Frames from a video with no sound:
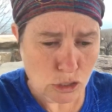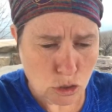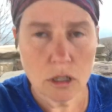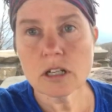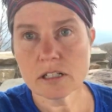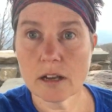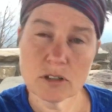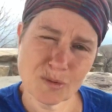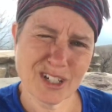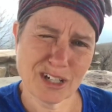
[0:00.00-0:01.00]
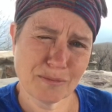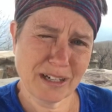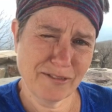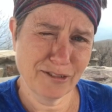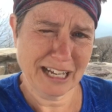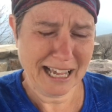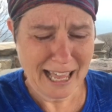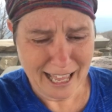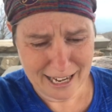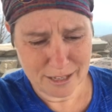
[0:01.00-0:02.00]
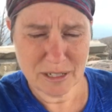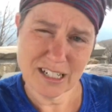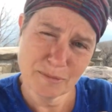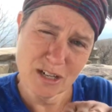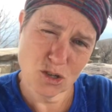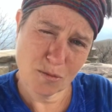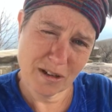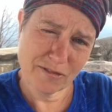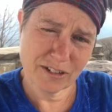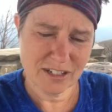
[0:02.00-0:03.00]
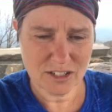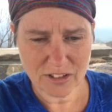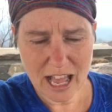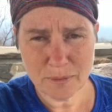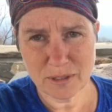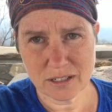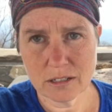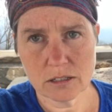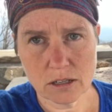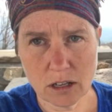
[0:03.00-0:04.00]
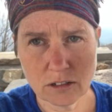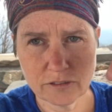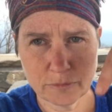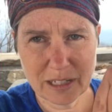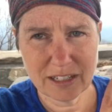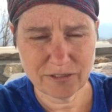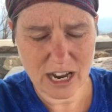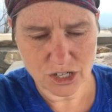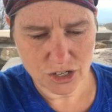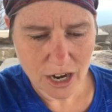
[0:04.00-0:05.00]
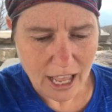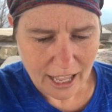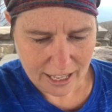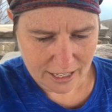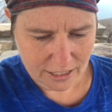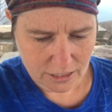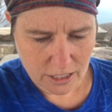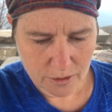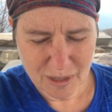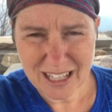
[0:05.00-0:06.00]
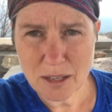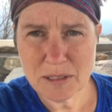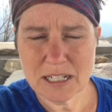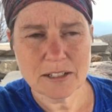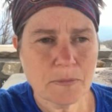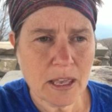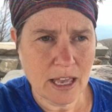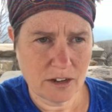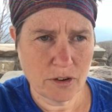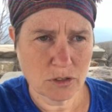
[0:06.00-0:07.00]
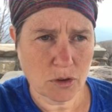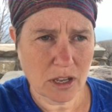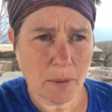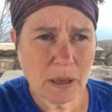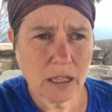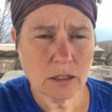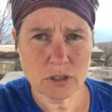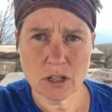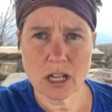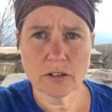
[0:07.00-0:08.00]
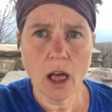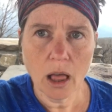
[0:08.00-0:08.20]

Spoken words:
because I was watching my footing, and I need to make sure my foot is flat because of my fracture and my clumsiness. And if I was going uphill, it was a lot of